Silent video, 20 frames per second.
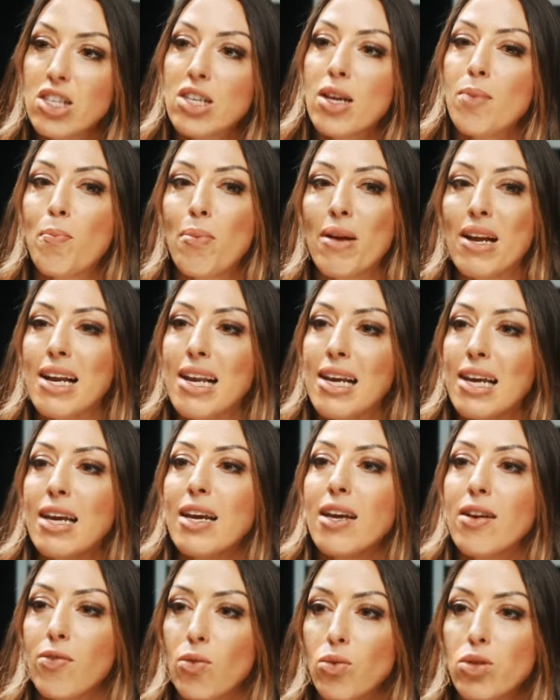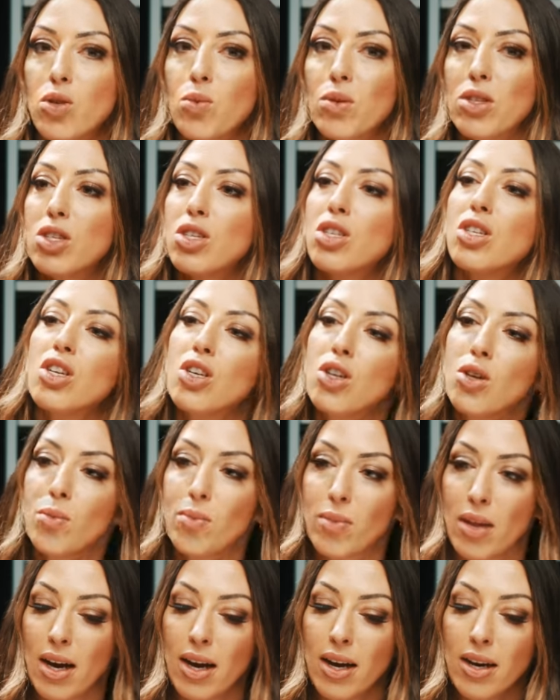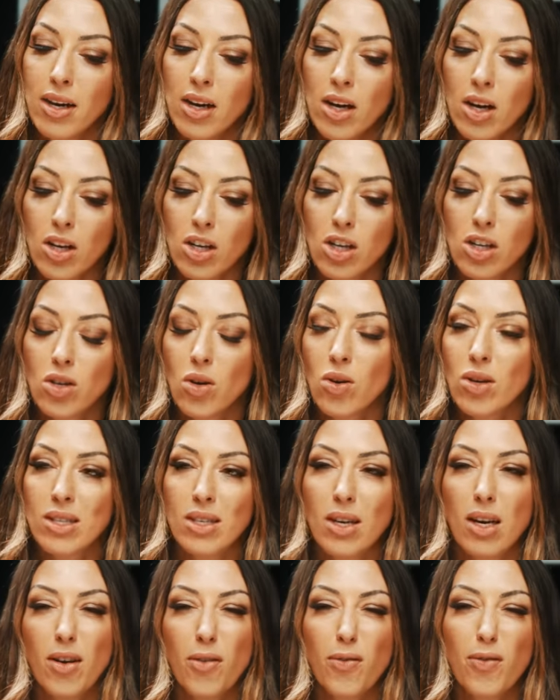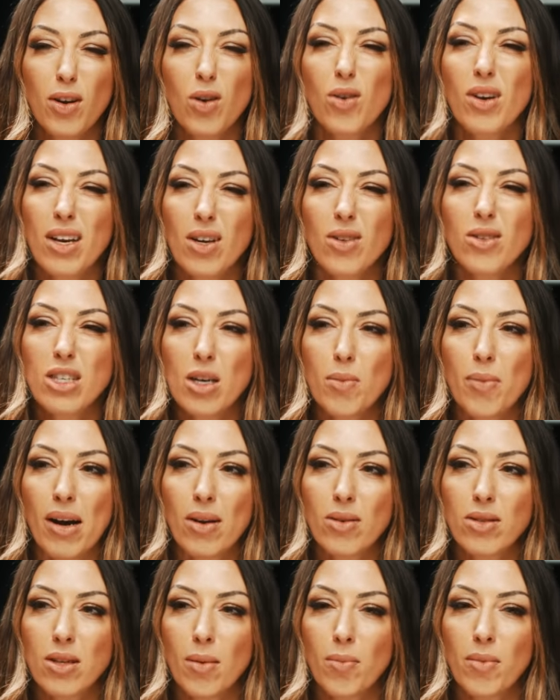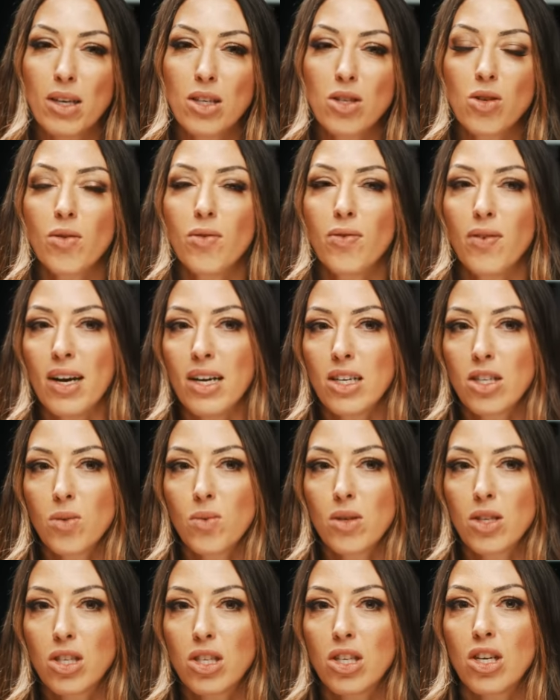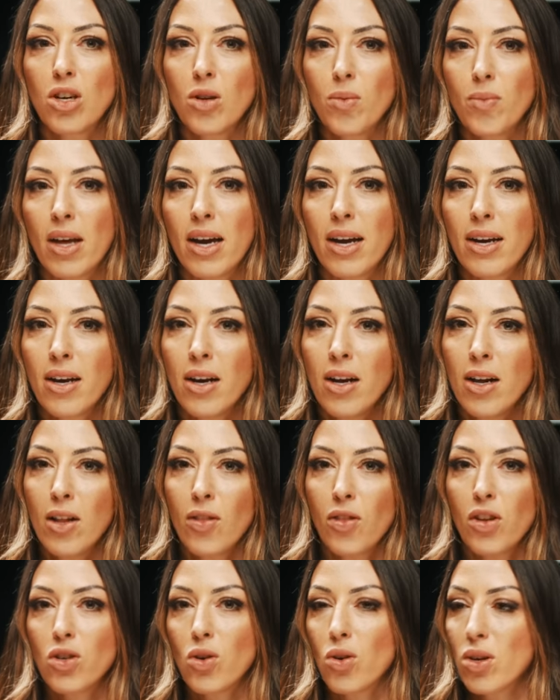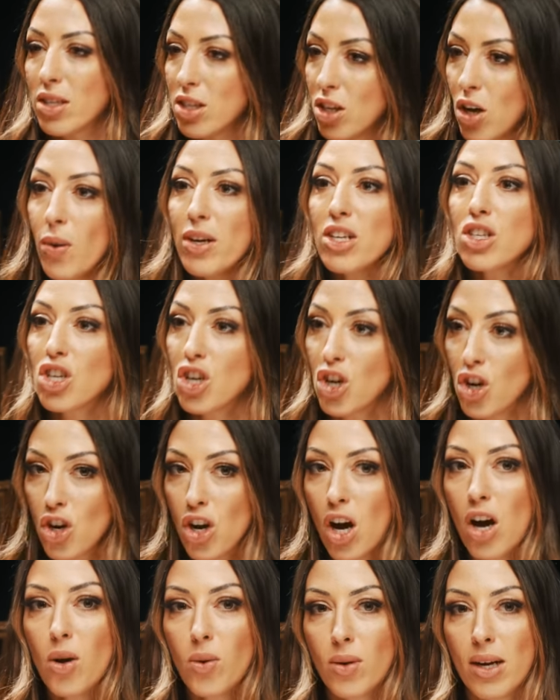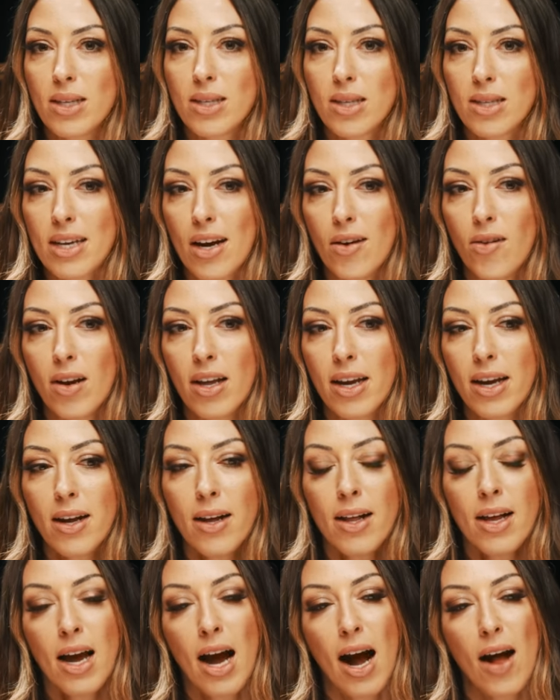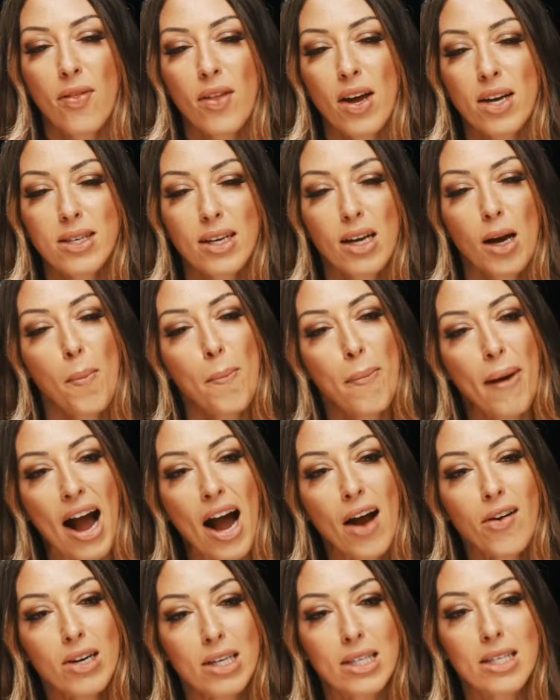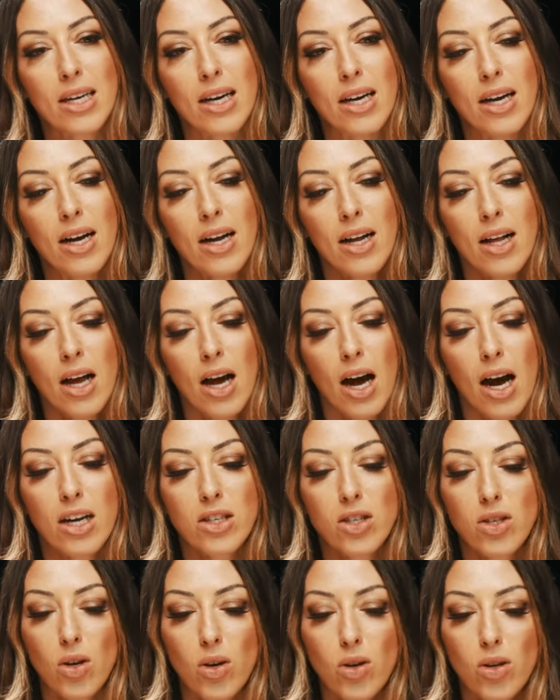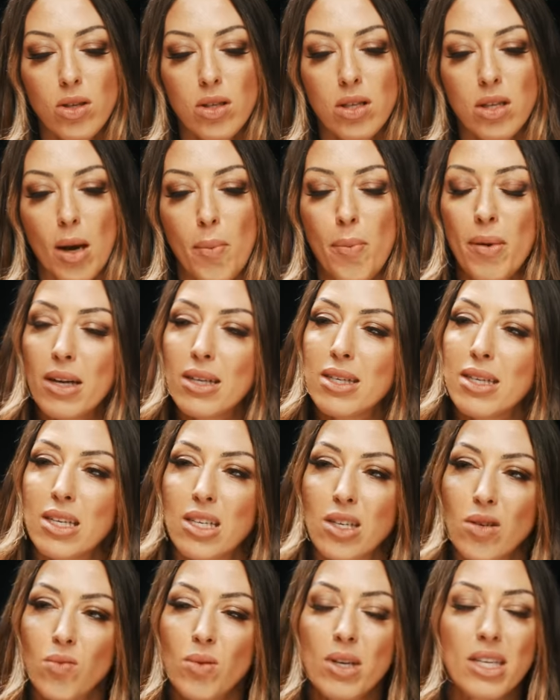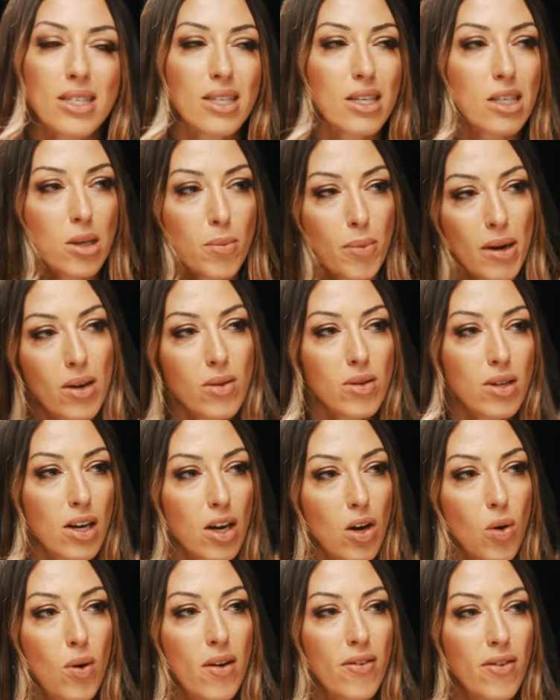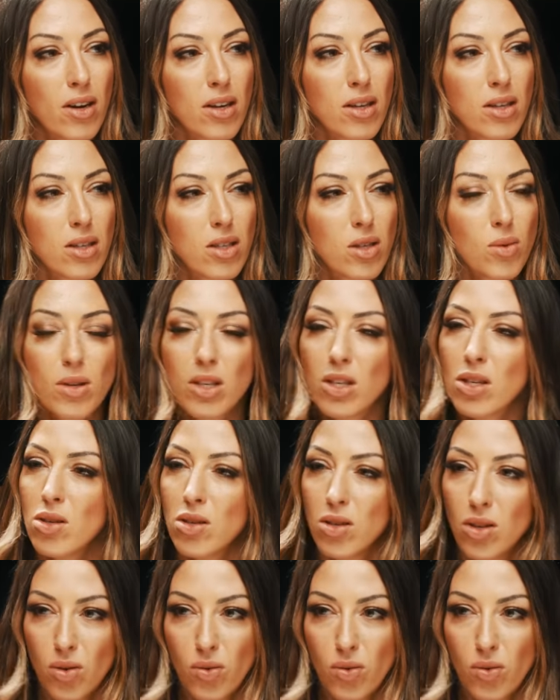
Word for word: to believe or to assume that your dog is going to feel guilty about something. It's not fair to assume that the dog is going to know necessarily. And as a comparator, a dog's ability to reason is about the equivalent to a 2- to